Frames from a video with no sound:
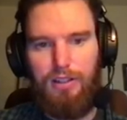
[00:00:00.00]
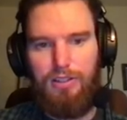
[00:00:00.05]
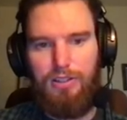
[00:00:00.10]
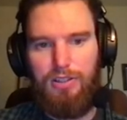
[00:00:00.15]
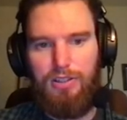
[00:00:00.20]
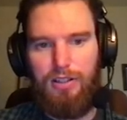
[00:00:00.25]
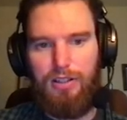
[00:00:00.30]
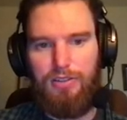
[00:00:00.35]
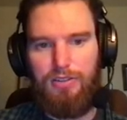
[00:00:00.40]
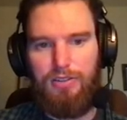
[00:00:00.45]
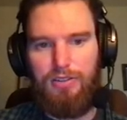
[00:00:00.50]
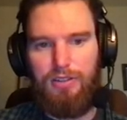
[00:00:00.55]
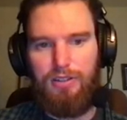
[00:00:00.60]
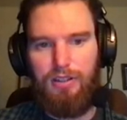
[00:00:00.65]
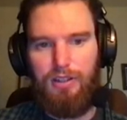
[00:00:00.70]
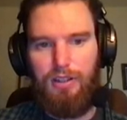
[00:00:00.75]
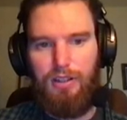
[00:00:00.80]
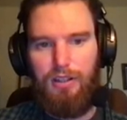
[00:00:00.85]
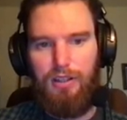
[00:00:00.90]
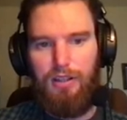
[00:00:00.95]
just
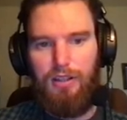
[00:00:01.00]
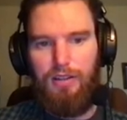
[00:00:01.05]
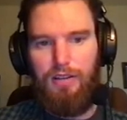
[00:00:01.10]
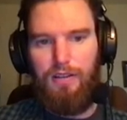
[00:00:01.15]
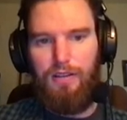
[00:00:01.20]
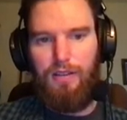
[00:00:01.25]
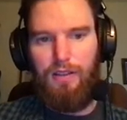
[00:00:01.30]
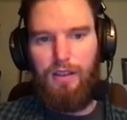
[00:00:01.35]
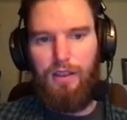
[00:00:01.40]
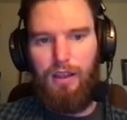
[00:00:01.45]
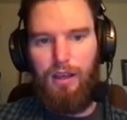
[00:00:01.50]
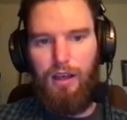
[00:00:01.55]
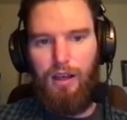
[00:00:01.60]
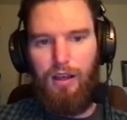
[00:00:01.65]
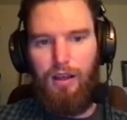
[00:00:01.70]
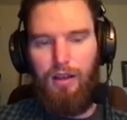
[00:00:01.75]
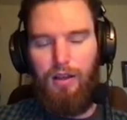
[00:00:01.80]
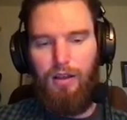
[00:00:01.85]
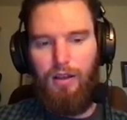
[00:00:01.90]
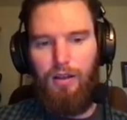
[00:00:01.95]

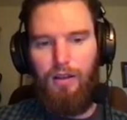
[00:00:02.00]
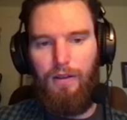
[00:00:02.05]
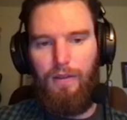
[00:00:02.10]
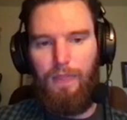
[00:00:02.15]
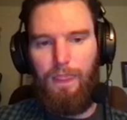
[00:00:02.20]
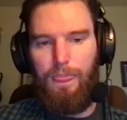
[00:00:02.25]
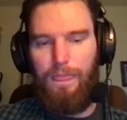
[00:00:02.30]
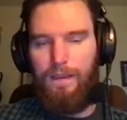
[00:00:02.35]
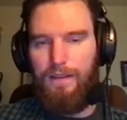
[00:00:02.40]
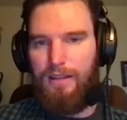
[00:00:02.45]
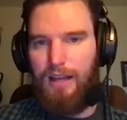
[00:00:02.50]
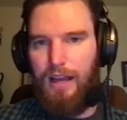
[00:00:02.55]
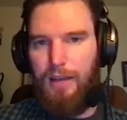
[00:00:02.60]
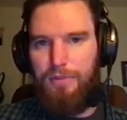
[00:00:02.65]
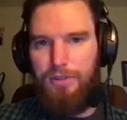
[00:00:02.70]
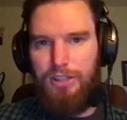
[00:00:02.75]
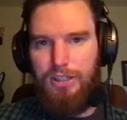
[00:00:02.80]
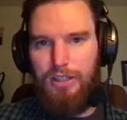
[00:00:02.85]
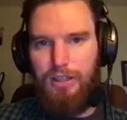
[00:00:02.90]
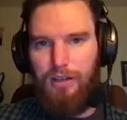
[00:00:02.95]
the
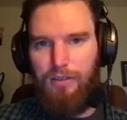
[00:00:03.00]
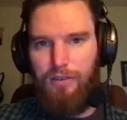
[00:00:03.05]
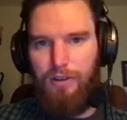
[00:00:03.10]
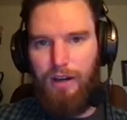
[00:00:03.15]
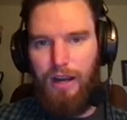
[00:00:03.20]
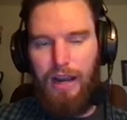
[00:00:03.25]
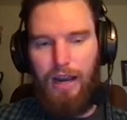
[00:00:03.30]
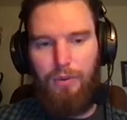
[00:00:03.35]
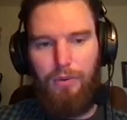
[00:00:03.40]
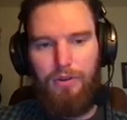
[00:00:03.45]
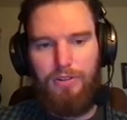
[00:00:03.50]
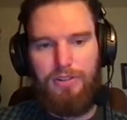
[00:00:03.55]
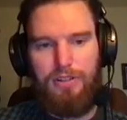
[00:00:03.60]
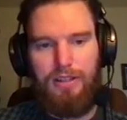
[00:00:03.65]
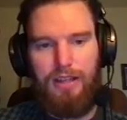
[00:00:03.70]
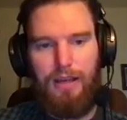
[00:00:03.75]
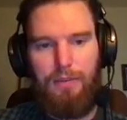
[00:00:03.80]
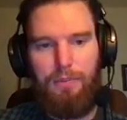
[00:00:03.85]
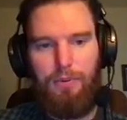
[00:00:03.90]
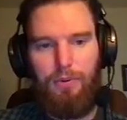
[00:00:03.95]
timesheet of your hours at
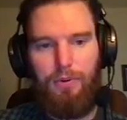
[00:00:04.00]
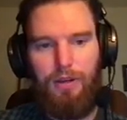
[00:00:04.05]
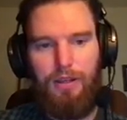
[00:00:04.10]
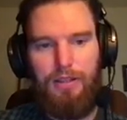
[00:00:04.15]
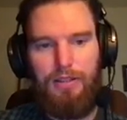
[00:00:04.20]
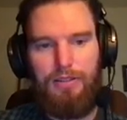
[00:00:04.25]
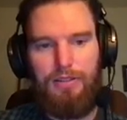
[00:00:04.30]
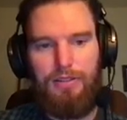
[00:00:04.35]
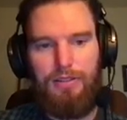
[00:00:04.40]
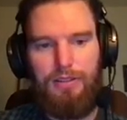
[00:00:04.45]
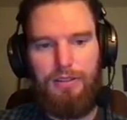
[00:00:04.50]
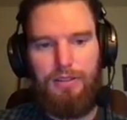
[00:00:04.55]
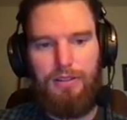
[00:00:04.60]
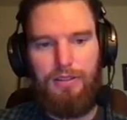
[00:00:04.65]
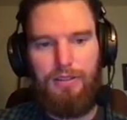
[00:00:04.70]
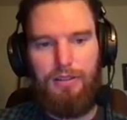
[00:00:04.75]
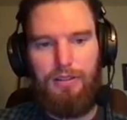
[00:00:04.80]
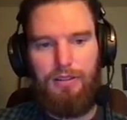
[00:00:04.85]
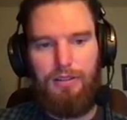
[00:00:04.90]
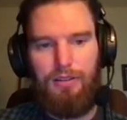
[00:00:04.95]
that point,
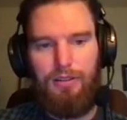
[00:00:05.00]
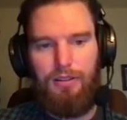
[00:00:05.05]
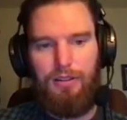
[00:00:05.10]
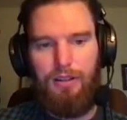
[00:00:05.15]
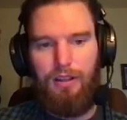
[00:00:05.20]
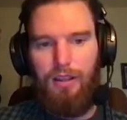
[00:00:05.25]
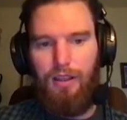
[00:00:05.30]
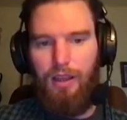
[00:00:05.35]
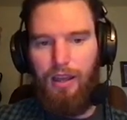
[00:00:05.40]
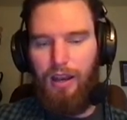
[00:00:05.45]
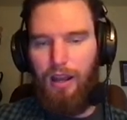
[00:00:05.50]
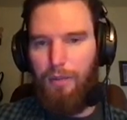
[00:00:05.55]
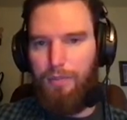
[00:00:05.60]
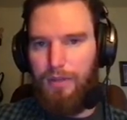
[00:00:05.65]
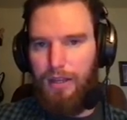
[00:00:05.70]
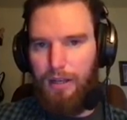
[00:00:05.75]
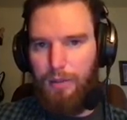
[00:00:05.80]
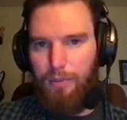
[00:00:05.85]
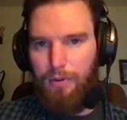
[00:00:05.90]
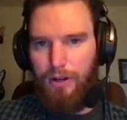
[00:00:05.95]
an
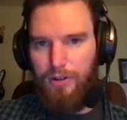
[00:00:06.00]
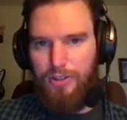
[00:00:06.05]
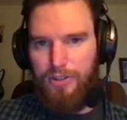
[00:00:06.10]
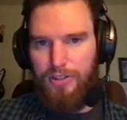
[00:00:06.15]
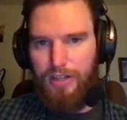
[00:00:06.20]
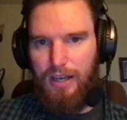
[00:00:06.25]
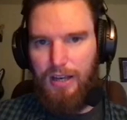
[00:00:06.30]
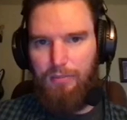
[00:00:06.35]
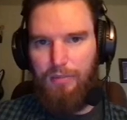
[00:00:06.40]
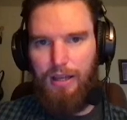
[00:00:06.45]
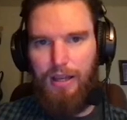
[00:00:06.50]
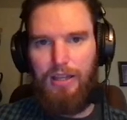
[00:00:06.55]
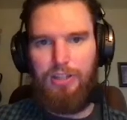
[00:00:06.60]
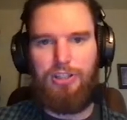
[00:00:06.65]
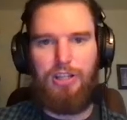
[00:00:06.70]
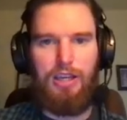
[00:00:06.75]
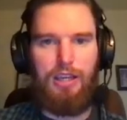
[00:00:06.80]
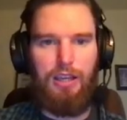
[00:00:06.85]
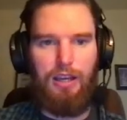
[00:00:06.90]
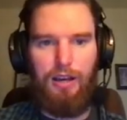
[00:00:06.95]
updated project timeline,
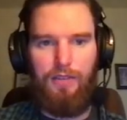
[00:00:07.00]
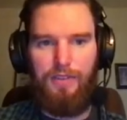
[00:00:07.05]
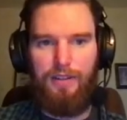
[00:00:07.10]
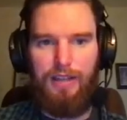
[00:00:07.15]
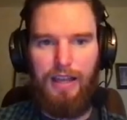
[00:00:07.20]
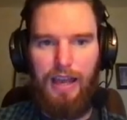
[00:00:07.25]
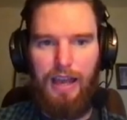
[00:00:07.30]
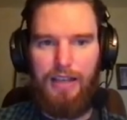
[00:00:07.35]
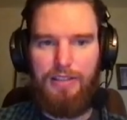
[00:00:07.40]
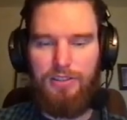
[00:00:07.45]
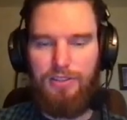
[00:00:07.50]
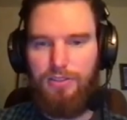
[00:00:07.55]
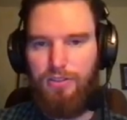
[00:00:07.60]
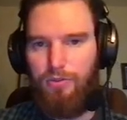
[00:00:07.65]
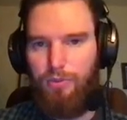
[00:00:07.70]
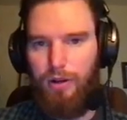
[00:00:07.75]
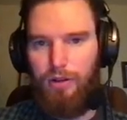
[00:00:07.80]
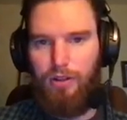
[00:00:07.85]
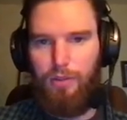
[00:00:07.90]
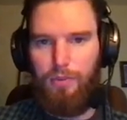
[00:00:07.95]
checking off the tasks
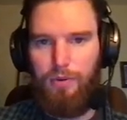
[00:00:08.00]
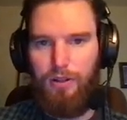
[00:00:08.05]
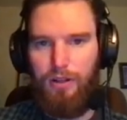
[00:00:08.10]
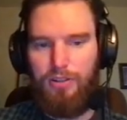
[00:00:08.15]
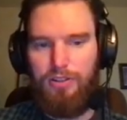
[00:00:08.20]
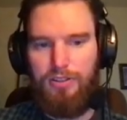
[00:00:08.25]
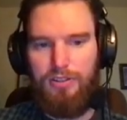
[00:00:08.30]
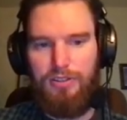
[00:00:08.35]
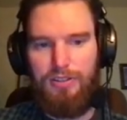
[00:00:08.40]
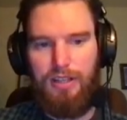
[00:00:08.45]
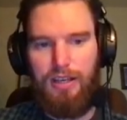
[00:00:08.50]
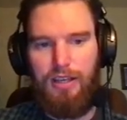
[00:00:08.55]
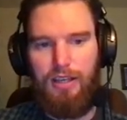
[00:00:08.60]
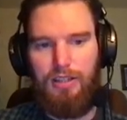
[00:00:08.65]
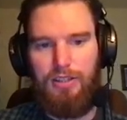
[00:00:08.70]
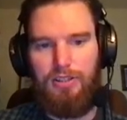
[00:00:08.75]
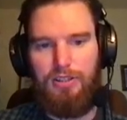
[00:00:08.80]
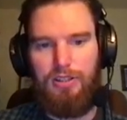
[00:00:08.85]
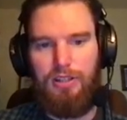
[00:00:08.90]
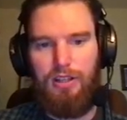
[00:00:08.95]
throughout the production
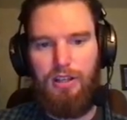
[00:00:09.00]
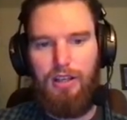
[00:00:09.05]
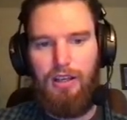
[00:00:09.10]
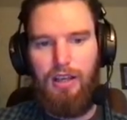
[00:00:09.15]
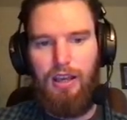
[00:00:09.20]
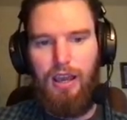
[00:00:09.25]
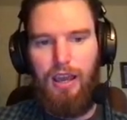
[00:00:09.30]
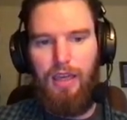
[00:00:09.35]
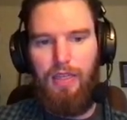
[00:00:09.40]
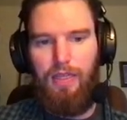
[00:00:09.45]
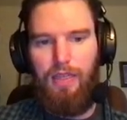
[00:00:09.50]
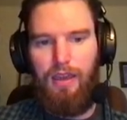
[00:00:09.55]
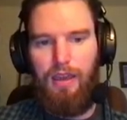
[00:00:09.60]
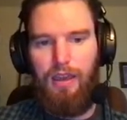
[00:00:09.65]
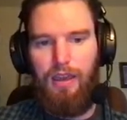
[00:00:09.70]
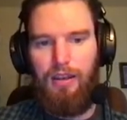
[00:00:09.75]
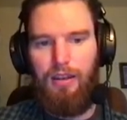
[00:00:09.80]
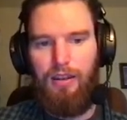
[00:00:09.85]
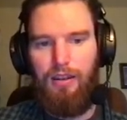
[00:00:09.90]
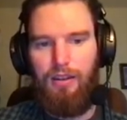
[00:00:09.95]
stage, and
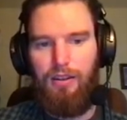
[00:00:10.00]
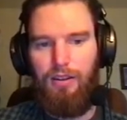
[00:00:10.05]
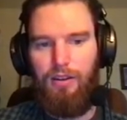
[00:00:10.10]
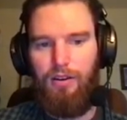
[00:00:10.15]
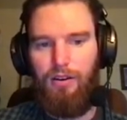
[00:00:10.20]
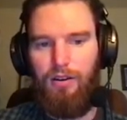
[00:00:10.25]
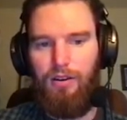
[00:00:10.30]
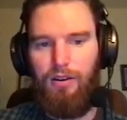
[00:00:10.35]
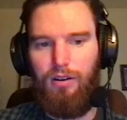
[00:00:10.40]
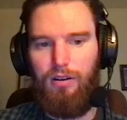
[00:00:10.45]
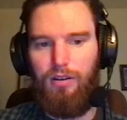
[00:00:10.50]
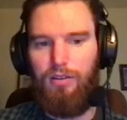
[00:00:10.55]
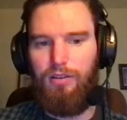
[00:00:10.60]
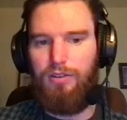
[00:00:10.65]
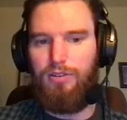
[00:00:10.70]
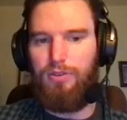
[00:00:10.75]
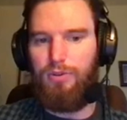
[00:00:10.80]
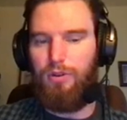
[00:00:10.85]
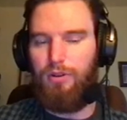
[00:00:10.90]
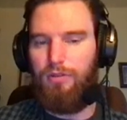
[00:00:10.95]
then your
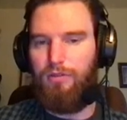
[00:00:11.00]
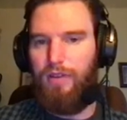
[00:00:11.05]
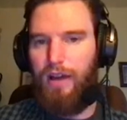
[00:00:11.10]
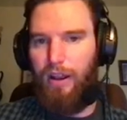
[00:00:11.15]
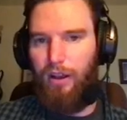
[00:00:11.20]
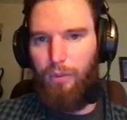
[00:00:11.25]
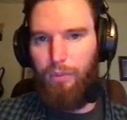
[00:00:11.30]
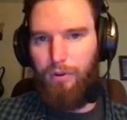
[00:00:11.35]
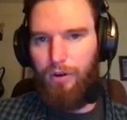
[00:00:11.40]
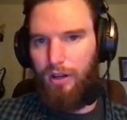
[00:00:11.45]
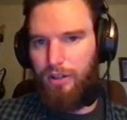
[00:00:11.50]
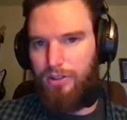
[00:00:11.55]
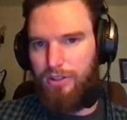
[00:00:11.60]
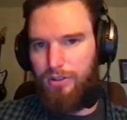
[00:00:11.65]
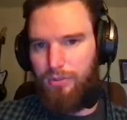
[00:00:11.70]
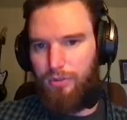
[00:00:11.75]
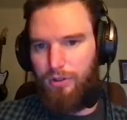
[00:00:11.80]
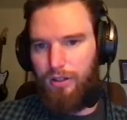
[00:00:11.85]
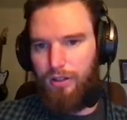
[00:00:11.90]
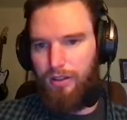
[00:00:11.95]
sort of final
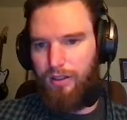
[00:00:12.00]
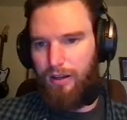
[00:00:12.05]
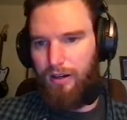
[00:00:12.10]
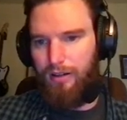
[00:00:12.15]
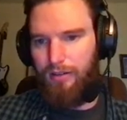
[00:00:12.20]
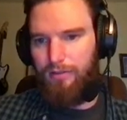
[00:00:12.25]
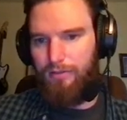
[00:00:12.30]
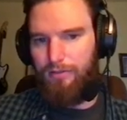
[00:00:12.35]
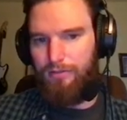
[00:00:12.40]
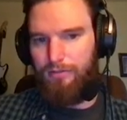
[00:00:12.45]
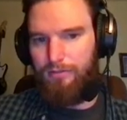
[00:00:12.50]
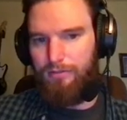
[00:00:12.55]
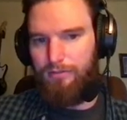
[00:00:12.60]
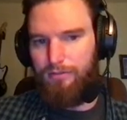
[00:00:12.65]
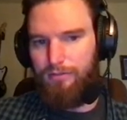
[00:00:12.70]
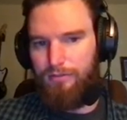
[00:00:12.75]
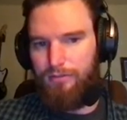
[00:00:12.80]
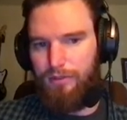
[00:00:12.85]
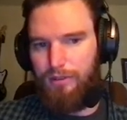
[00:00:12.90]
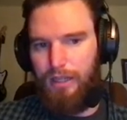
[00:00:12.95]
production work there.
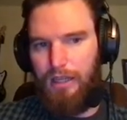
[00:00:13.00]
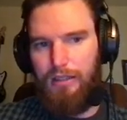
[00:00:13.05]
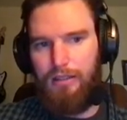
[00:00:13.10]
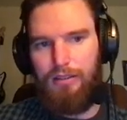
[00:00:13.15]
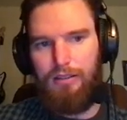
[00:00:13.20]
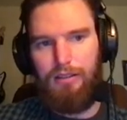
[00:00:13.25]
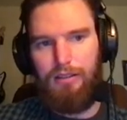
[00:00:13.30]
Okay?